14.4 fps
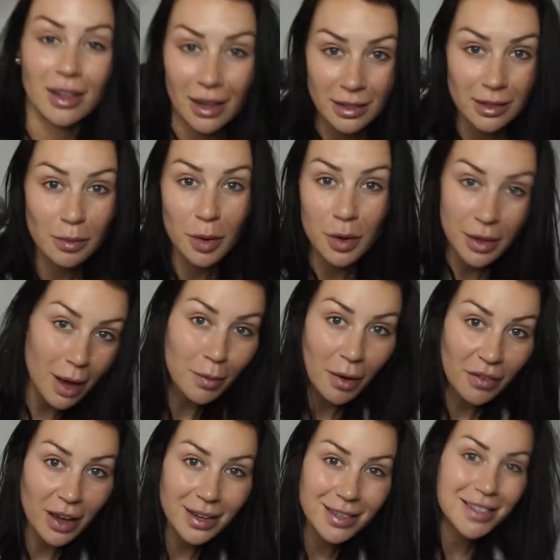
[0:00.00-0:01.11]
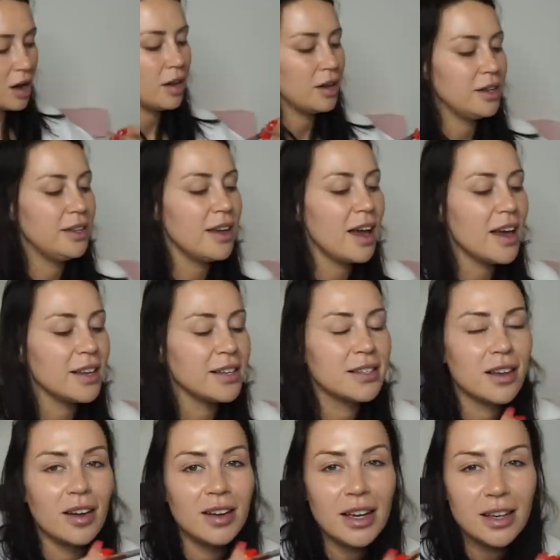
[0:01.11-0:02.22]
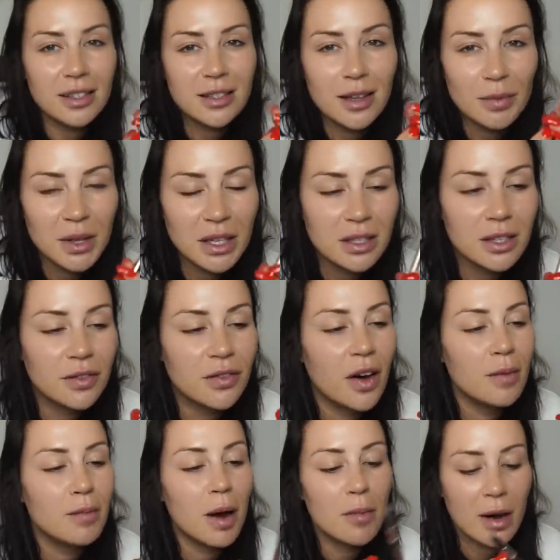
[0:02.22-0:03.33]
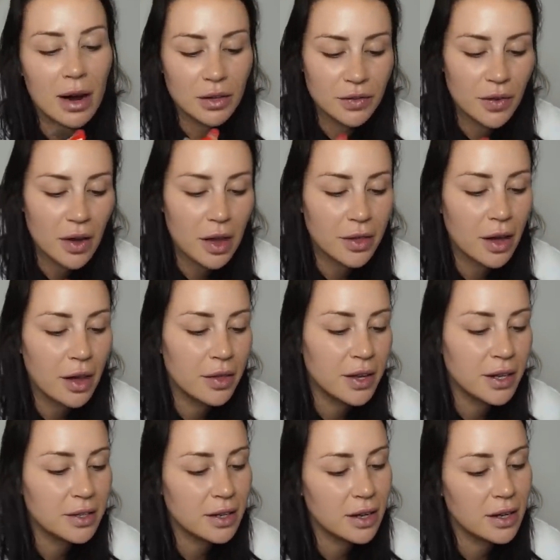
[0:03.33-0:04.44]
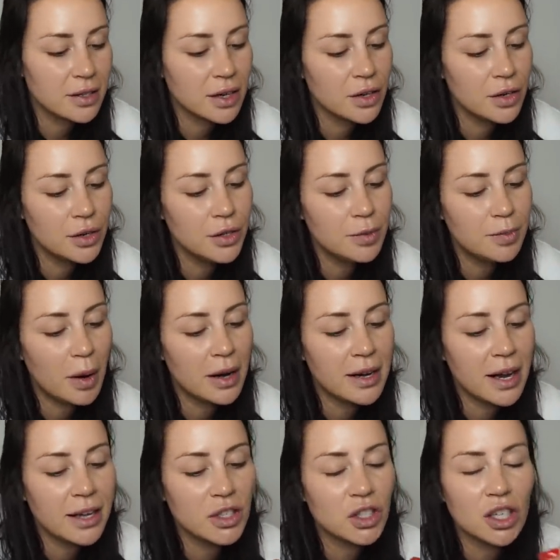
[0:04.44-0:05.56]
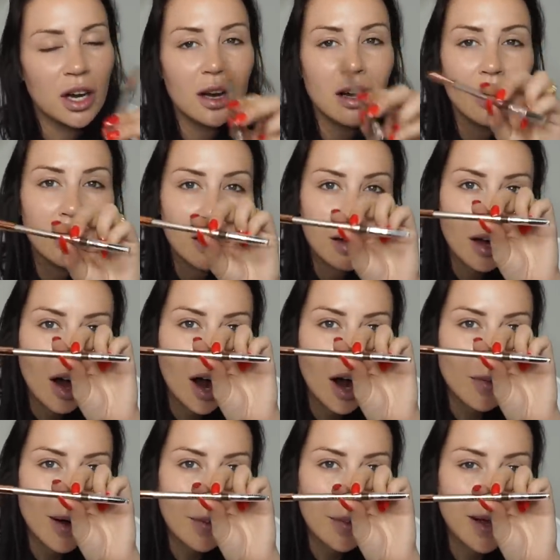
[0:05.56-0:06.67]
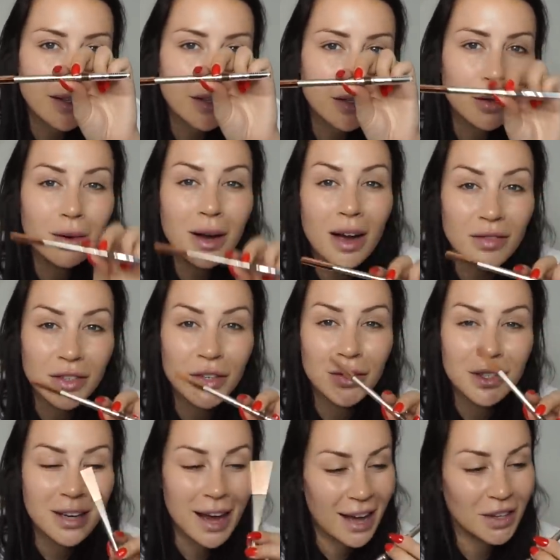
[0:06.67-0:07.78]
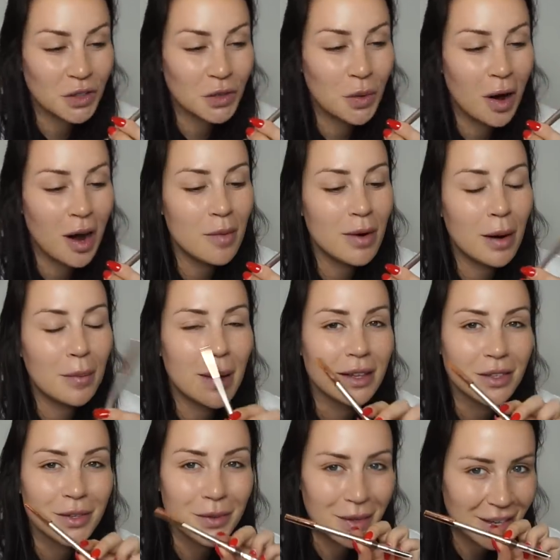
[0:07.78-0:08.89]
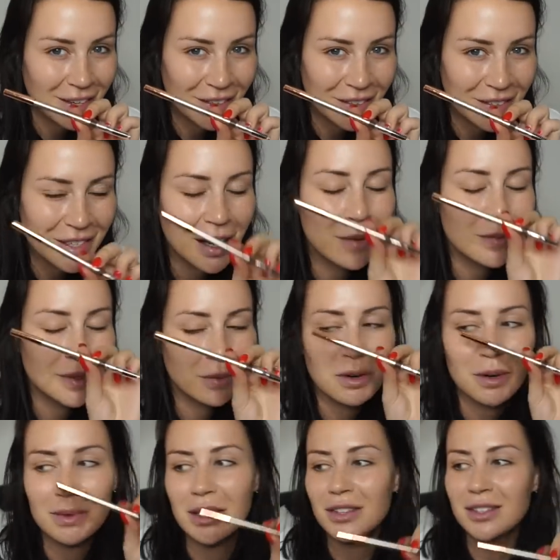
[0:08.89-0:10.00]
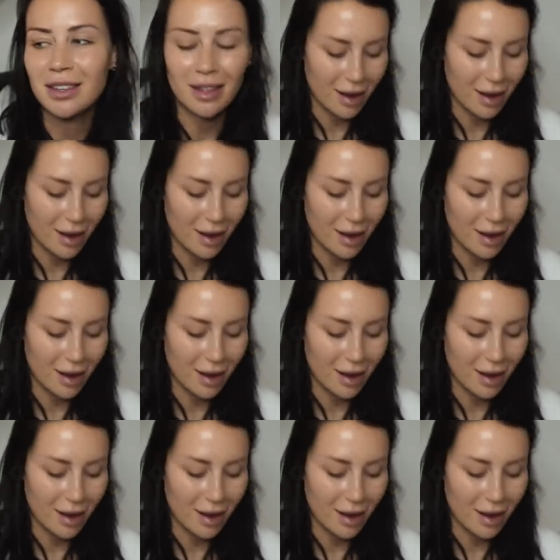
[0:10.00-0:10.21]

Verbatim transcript: Guess I'm putting that on my face. Yes, I needed something to define my brows further. This is Nude by Nature eyebrow pencil. Haven't used an actual eyebrow pencil in a long time, so I'm going to be using